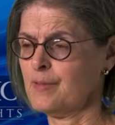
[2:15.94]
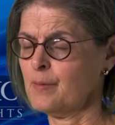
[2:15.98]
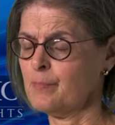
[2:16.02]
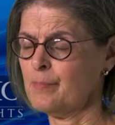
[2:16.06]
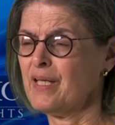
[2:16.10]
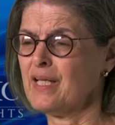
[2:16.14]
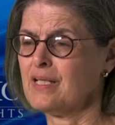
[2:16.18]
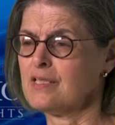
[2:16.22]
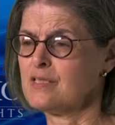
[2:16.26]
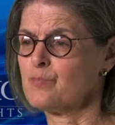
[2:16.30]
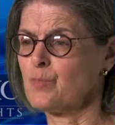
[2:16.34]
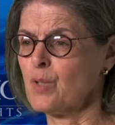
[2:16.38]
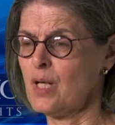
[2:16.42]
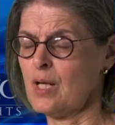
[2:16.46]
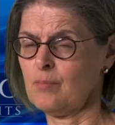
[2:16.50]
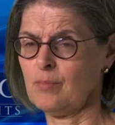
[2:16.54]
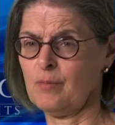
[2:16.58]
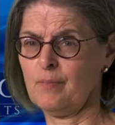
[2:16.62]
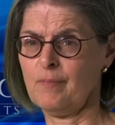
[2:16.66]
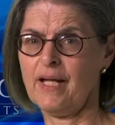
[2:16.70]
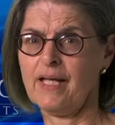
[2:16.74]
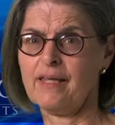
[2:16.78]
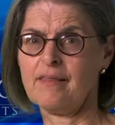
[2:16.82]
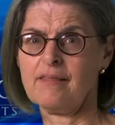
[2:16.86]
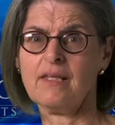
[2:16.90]
biggest
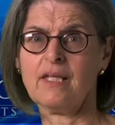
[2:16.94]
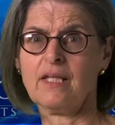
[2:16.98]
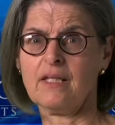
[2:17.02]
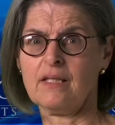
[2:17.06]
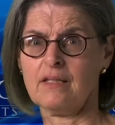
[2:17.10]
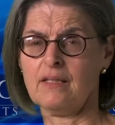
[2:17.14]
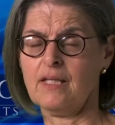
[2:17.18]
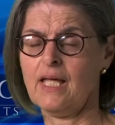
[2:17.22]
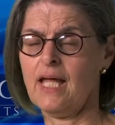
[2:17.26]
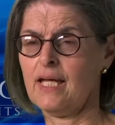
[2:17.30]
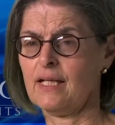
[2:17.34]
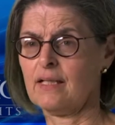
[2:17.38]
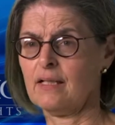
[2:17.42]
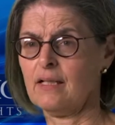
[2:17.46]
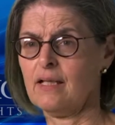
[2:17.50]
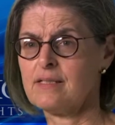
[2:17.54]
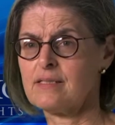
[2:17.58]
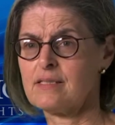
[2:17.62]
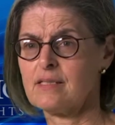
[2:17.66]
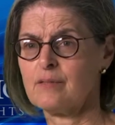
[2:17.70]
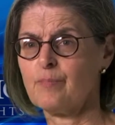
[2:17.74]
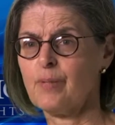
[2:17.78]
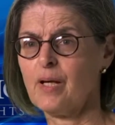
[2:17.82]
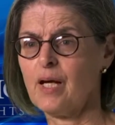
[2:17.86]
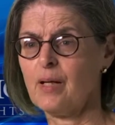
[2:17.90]
problem, I think, in the
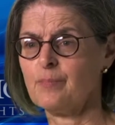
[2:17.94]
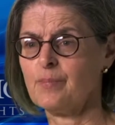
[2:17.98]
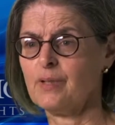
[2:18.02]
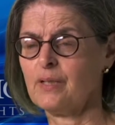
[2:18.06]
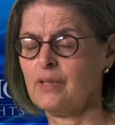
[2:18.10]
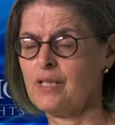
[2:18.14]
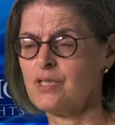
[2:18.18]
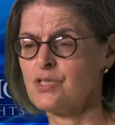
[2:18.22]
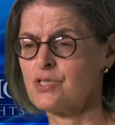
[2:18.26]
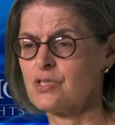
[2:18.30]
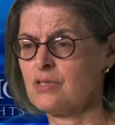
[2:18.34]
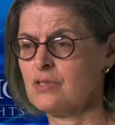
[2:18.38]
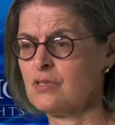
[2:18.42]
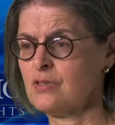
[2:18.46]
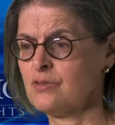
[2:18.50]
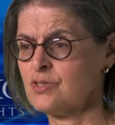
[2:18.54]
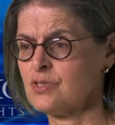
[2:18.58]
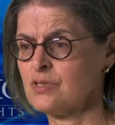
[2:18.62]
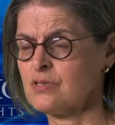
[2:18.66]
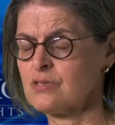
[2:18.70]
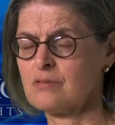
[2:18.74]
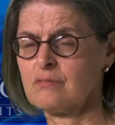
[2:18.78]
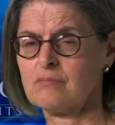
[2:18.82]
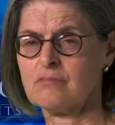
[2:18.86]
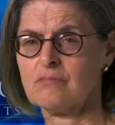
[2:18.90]
adolescent population.
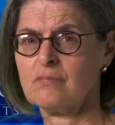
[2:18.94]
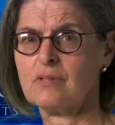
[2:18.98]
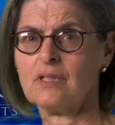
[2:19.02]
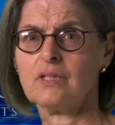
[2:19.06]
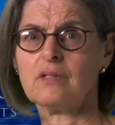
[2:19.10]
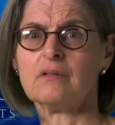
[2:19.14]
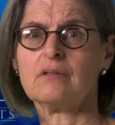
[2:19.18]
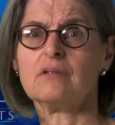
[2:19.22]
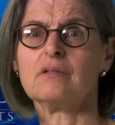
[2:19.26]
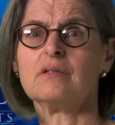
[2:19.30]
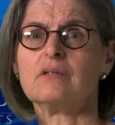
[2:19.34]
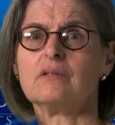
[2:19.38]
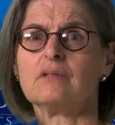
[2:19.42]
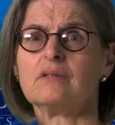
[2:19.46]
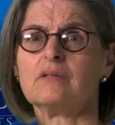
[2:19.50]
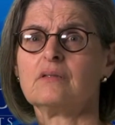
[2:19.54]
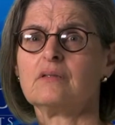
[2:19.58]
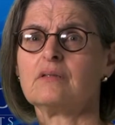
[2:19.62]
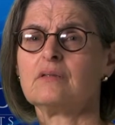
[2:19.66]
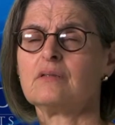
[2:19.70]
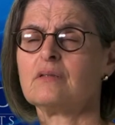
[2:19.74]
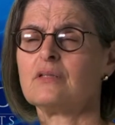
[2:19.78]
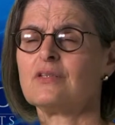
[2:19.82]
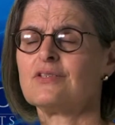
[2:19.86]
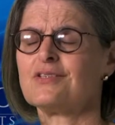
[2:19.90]
They're
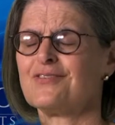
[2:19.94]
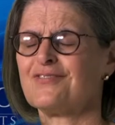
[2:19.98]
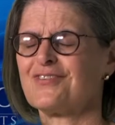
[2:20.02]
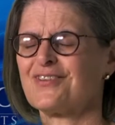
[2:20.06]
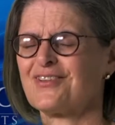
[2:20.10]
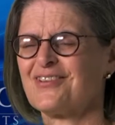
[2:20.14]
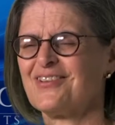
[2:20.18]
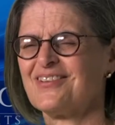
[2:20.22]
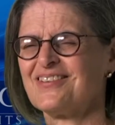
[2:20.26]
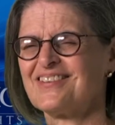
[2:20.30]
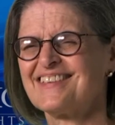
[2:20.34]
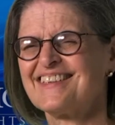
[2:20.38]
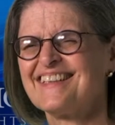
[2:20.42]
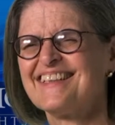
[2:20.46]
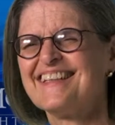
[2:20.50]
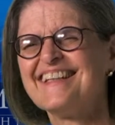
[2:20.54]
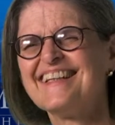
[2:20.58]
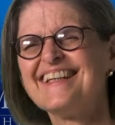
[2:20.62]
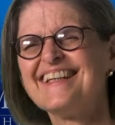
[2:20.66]
difficult.